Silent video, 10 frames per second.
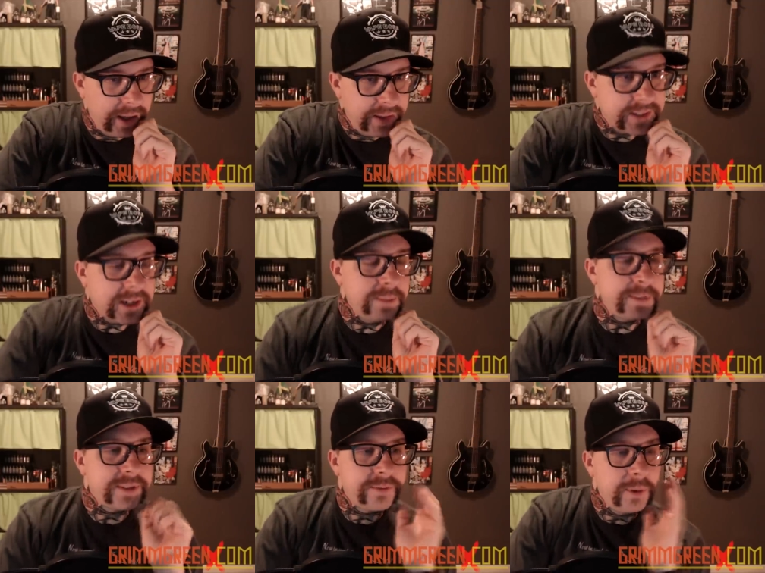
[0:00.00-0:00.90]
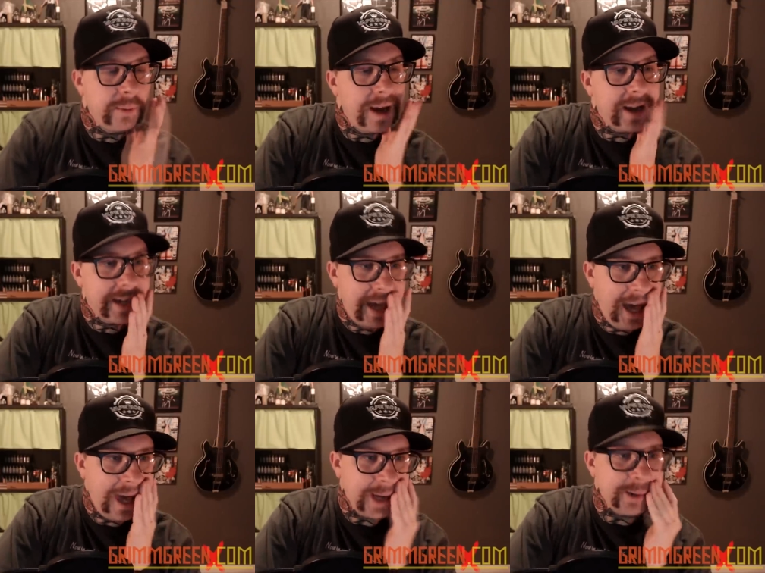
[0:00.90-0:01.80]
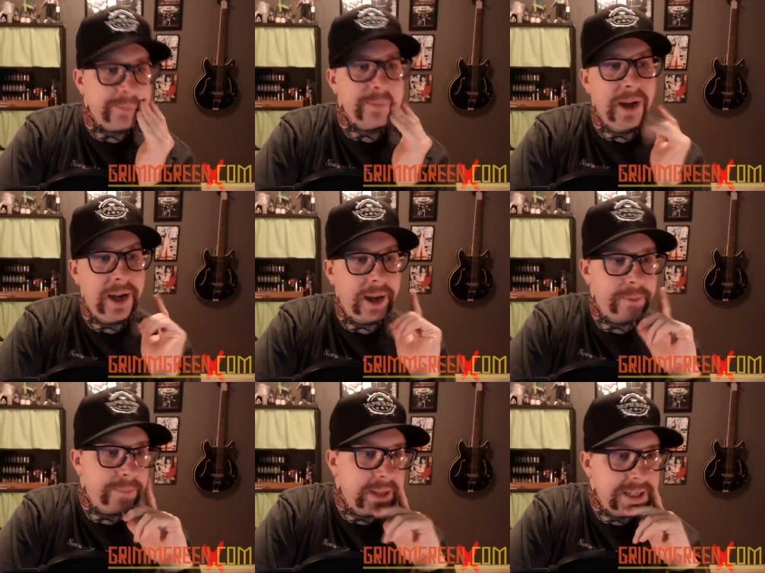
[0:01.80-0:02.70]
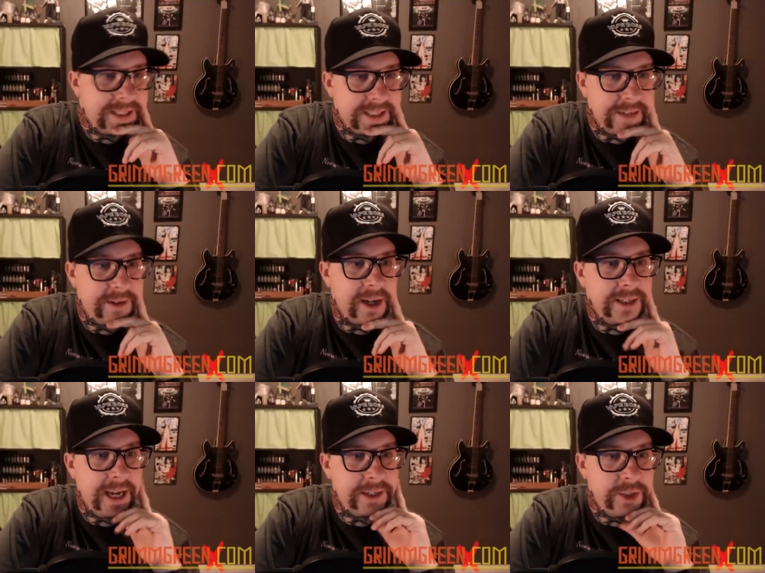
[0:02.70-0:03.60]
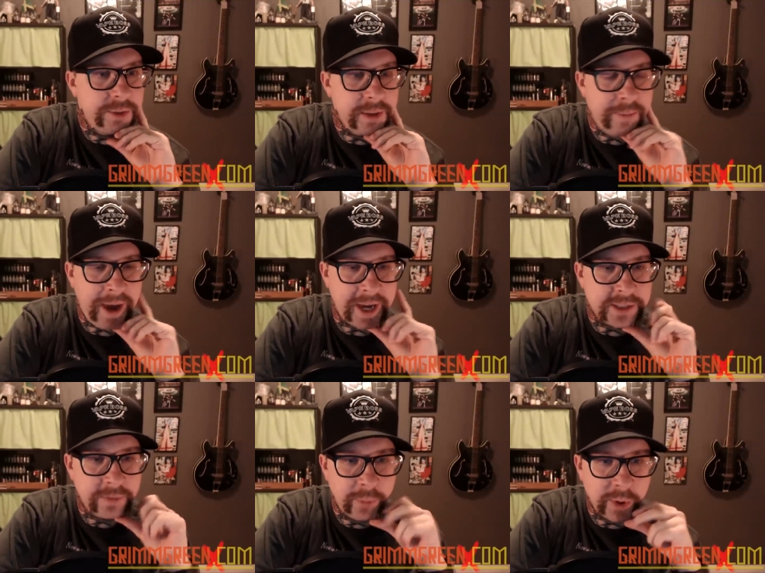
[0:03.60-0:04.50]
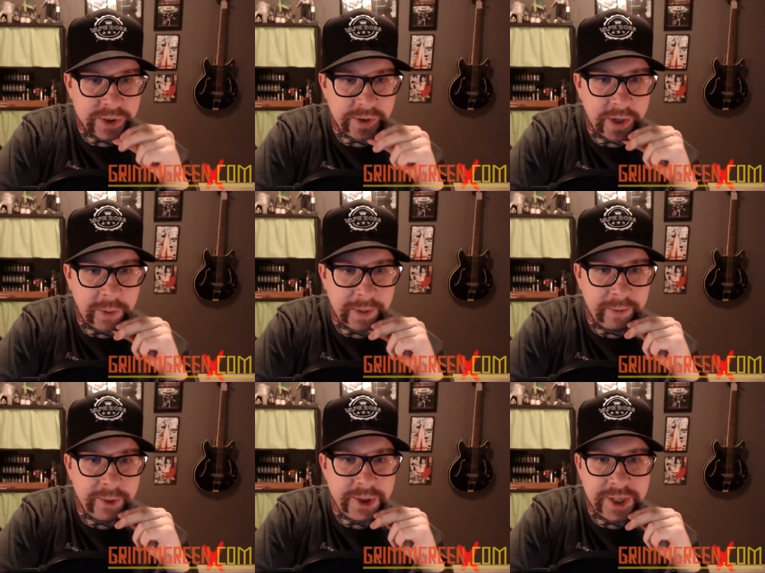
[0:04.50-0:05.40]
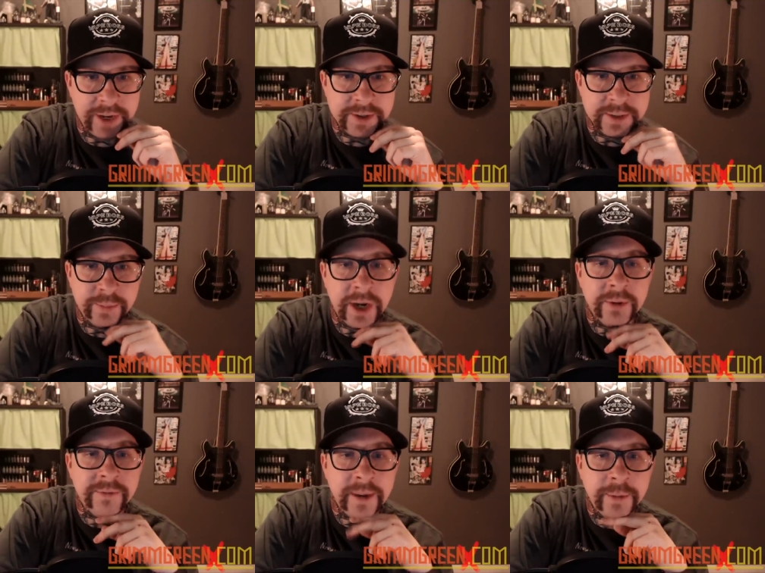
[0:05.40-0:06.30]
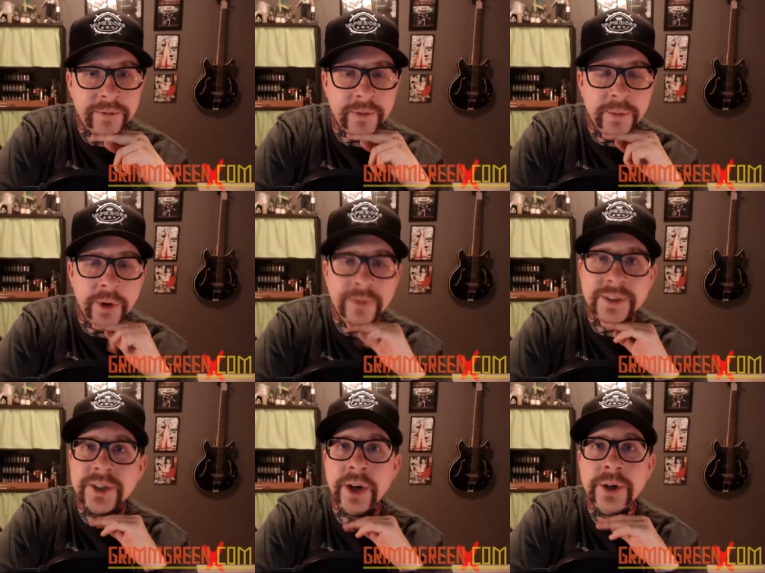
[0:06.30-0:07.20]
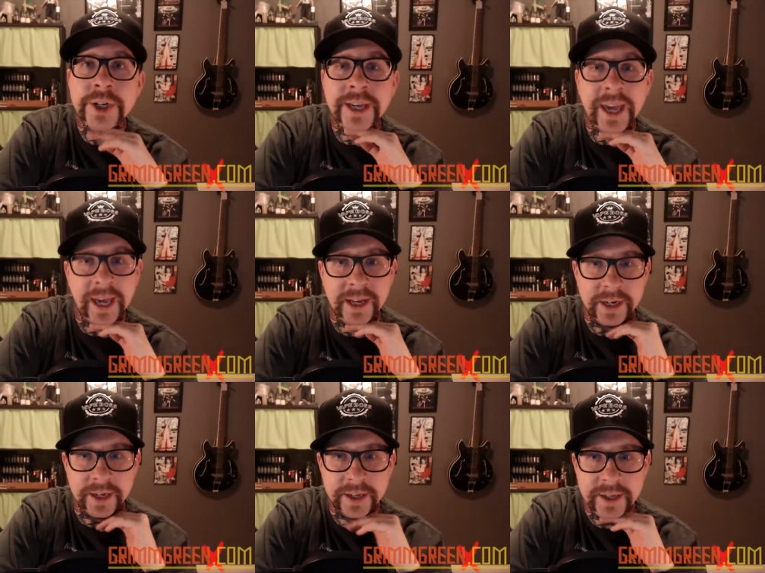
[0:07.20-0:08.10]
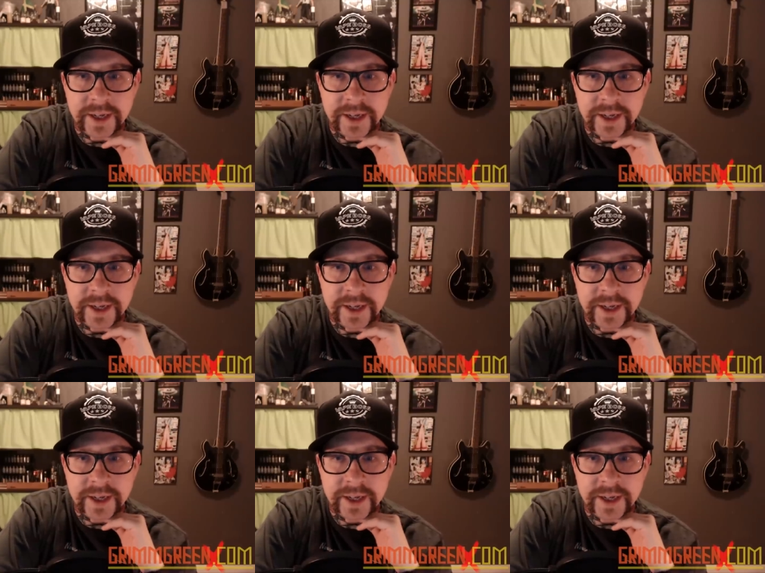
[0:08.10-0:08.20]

this comes from uh, Ken. Um, he says, I've contacted you in the past for personal help, and I'm reaching out as a proud vaper from Nova Scotia, Canada,